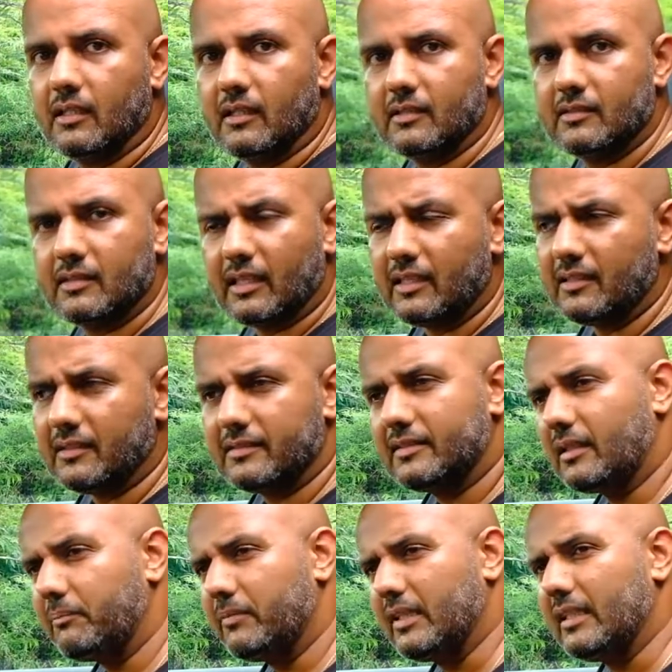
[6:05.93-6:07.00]

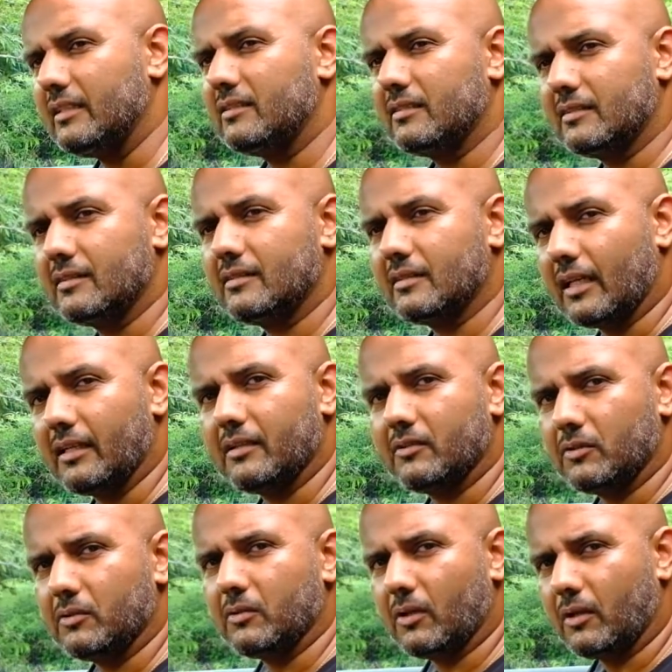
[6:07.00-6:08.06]
Some things start
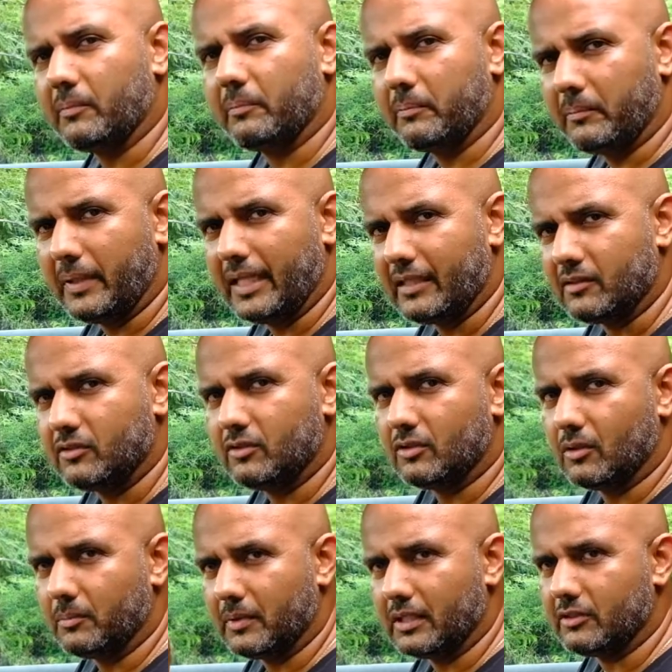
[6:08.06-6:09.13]
to not make
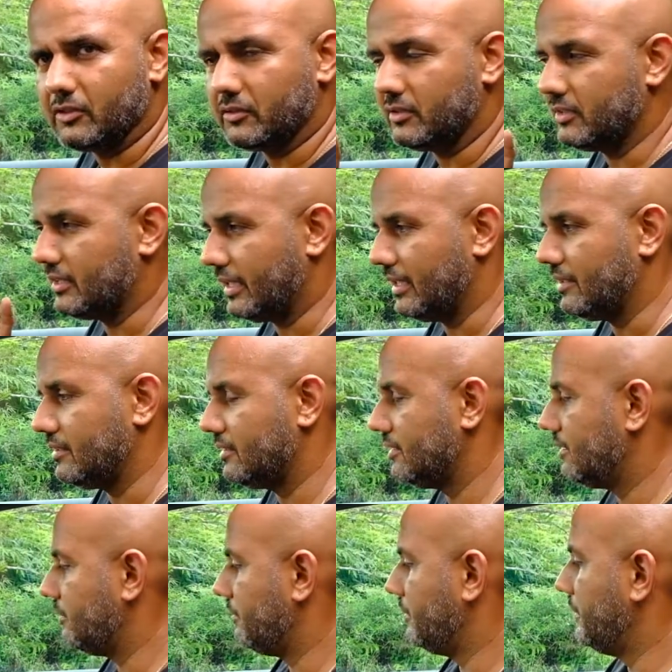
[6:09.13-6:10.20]
so much of
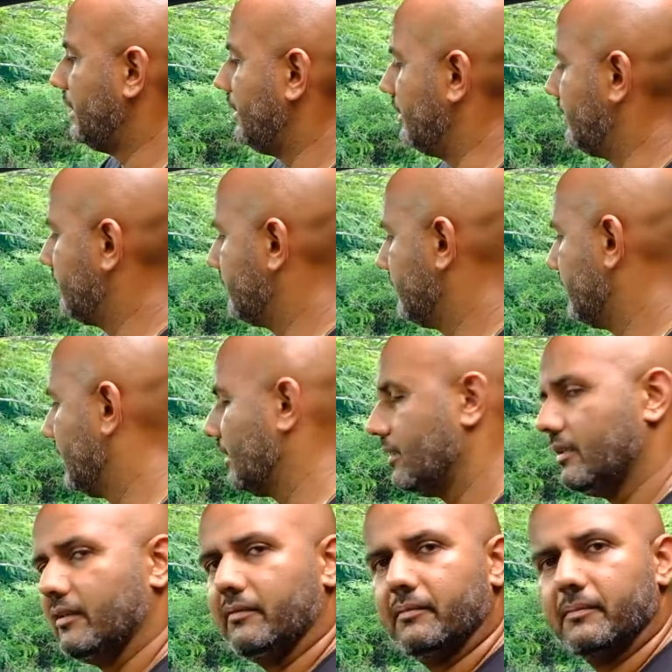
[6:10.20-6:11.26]
sense. I mean,
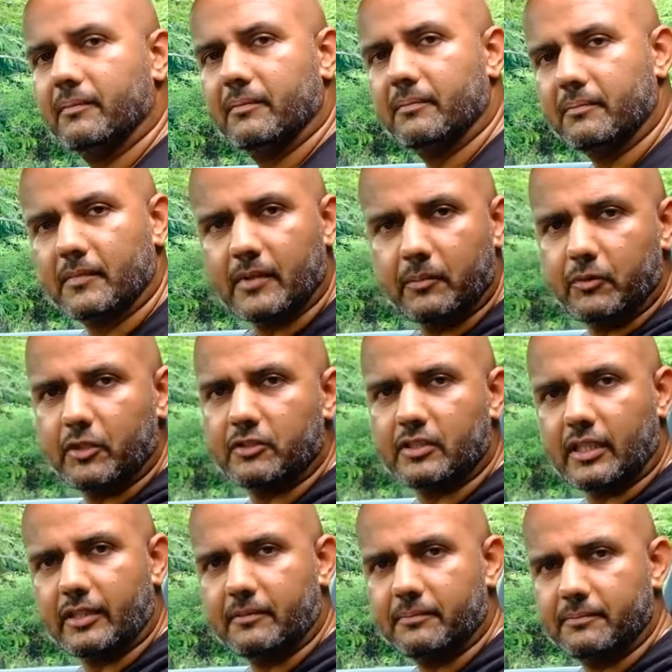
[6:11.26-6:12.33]
come this side.